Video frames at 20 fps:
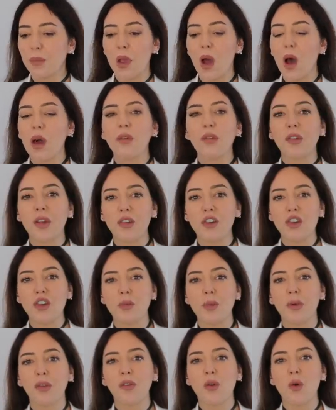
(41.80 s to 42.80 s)
I've said to
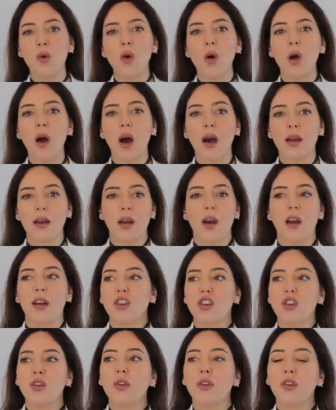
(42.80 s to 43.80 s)
you before, I, I
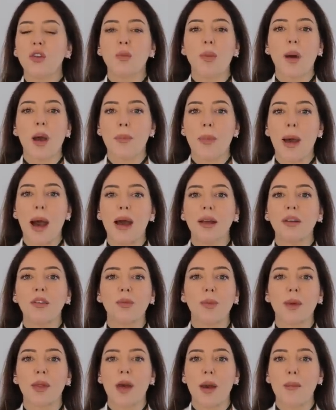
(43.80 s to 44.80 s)
do still buy bags,
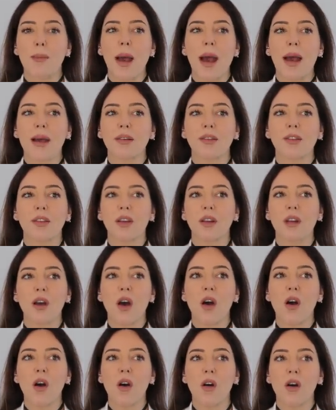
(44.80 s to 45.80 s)
but they're bags that
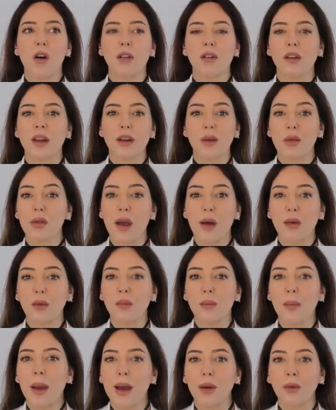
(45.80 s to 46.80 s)
are like a
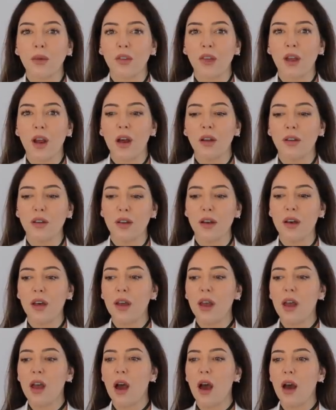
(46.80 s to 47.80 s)
thousand pounds and under.
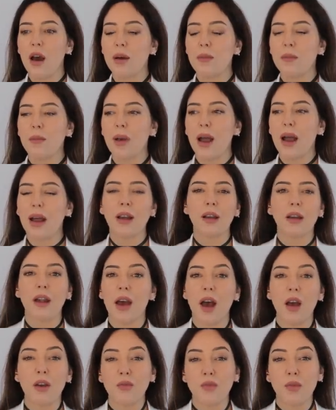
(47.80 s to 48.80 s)
Um,
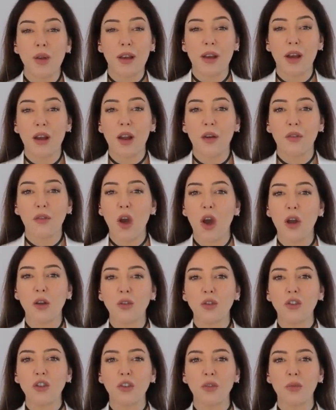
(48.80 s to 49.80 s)
I, like I love
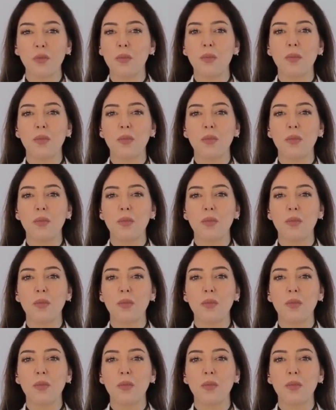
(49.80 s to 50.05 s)
Coach.